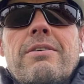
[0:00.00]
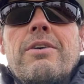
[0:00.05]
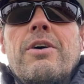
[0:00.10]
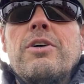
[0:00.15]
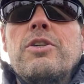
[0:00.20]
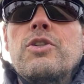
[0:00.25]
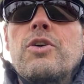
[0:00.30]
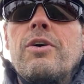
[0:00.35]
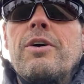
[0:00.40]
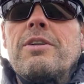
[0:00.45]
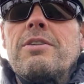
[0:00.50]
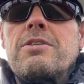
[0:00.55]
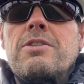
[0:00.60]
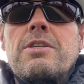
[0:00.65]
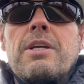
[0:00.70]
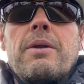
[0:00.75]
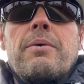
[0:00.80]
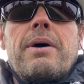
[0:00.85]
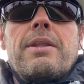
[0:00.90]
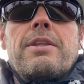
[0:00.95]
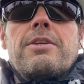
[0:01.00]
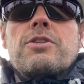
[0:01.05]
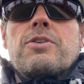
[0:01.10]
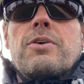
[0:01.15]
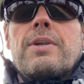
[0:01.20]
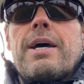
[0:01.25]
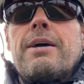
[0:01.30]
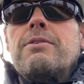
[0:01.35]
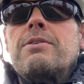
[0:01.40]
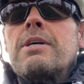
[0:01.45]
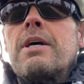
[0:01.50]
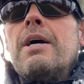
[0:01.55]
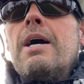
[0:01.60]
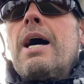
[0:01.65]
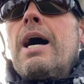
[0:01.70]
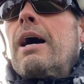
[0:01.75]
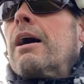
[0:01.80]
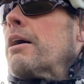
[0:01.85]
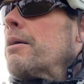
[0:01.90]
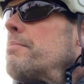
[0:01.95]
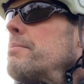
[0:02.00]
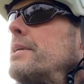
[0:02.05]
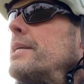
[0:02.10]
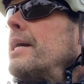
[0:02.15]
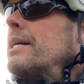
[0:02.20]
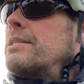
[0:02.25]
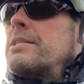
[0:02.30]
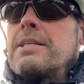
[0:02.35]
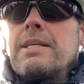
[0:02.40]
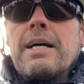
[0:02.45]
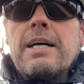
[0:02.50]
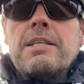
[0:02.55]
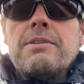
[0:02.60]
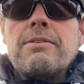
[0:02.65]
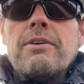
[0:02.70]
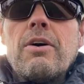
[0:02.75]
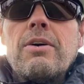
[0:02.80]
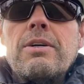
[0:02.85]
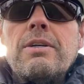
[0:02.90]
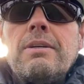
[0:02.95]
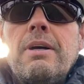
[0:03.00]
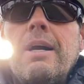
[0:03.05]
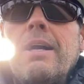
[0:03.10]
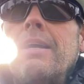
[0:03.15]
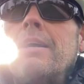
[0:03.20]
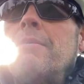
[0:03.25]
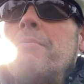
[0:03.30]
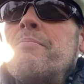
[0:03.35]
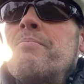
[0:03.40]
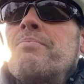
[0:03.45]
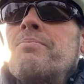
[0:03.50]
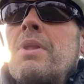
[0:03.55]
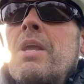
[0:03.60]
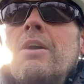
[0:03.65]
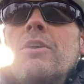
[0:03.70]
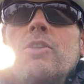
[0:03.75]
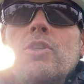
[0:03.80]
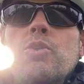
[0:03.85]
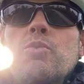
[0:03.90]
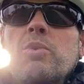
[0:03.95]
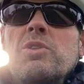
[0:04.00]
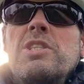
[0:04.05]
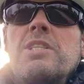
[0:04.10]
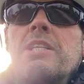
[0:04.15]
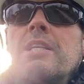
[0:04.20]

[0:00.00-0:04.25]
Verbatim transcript: Right, try and silhouette the sun out. Um, yeah, today's vlog, um, just wanted